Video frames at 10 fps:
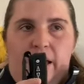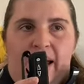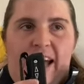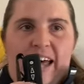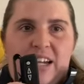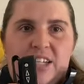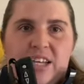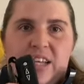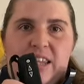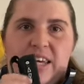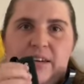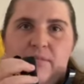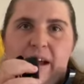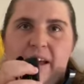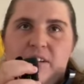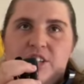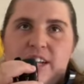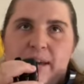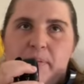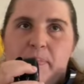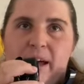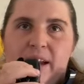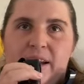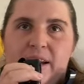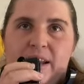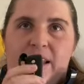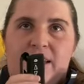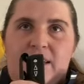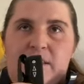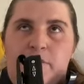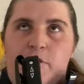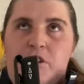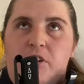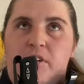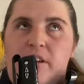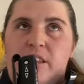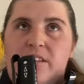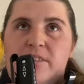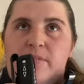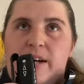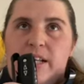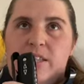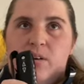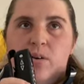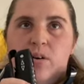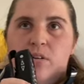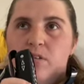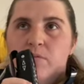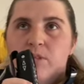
And the round shaped button is for turning the device on and off.